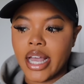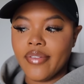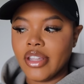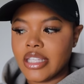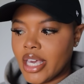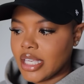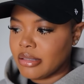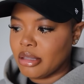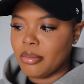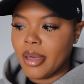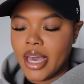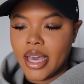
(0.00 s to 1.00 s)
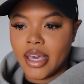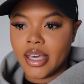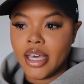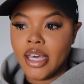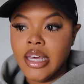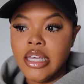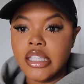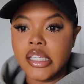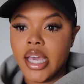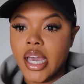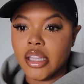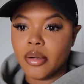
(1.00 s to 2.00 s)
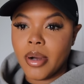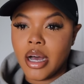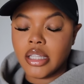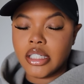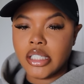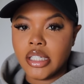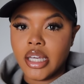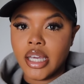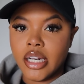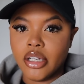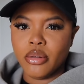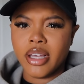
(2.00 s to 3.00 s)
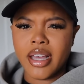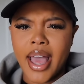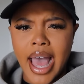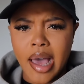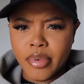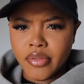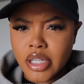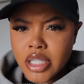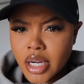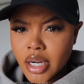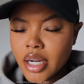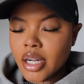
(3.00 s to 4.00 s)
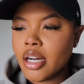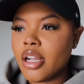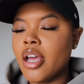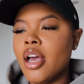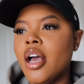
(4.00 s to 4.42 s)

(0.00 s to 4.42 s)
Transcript: I have to take something back to Anthropologie and do like a happy return